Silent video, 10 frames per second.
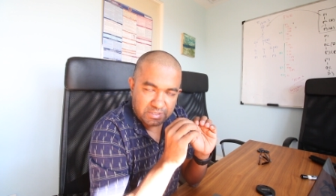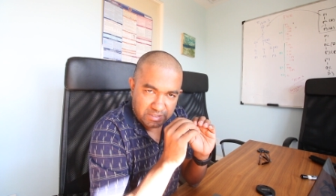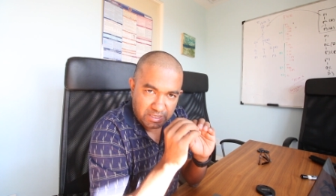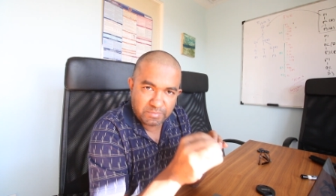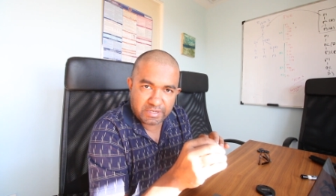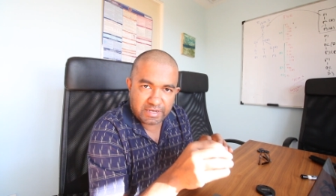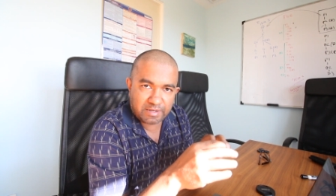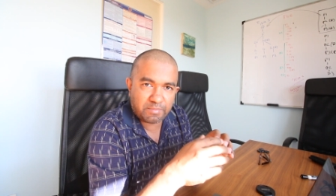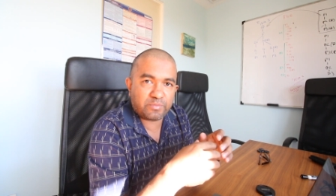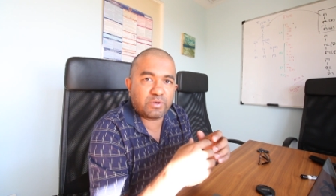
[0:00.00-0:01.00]
keep the
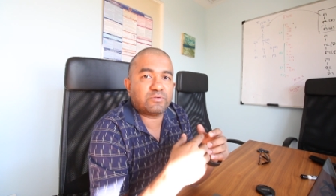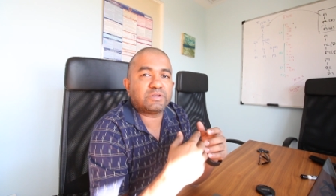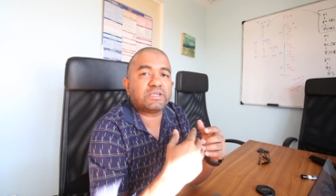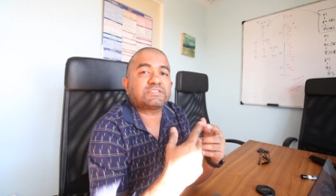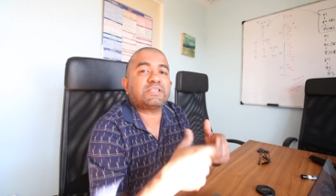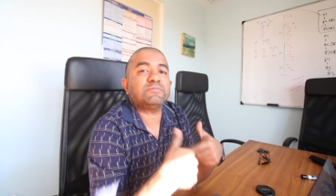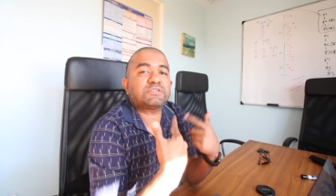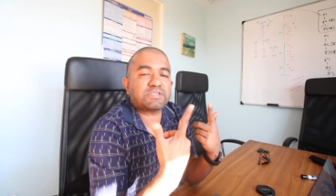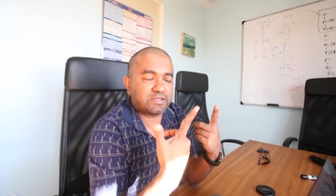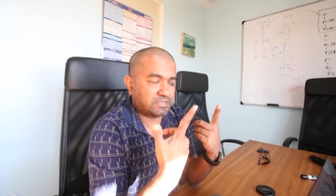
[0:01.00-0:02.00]
data, but when you next time
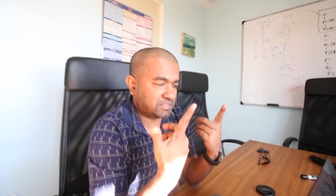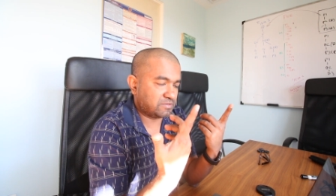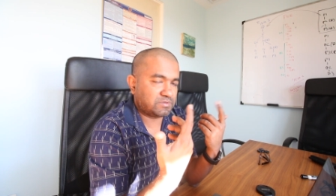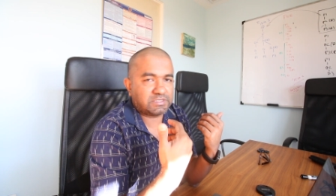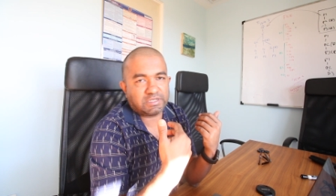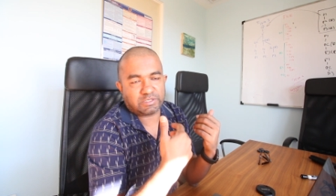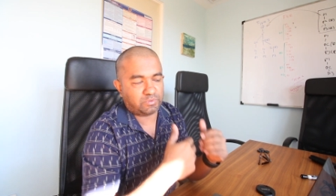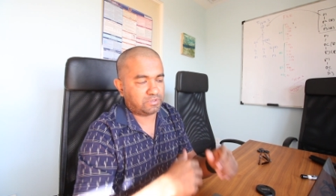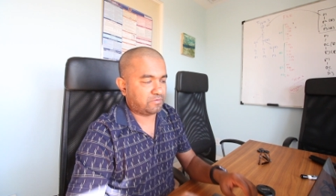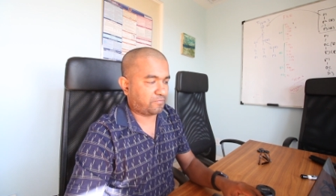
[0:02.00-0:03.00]
start the service, it
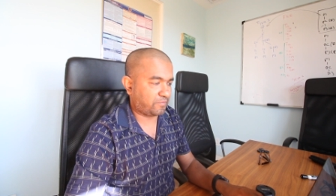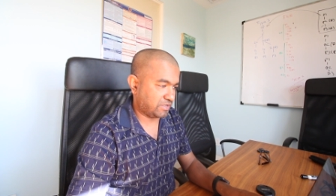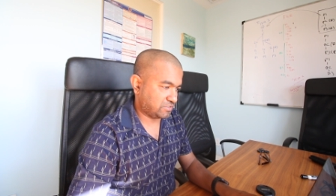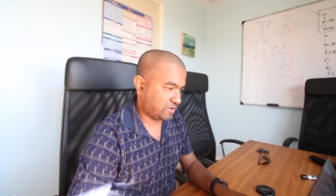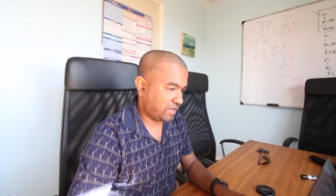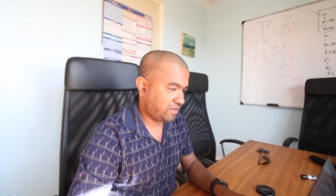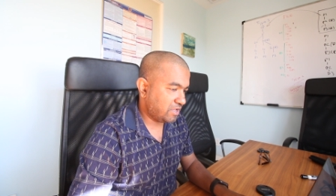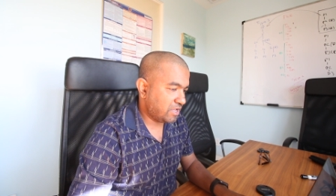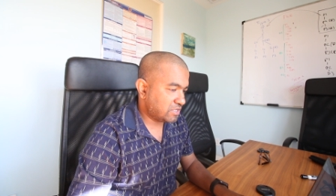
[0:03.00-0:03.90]
will fresh, right?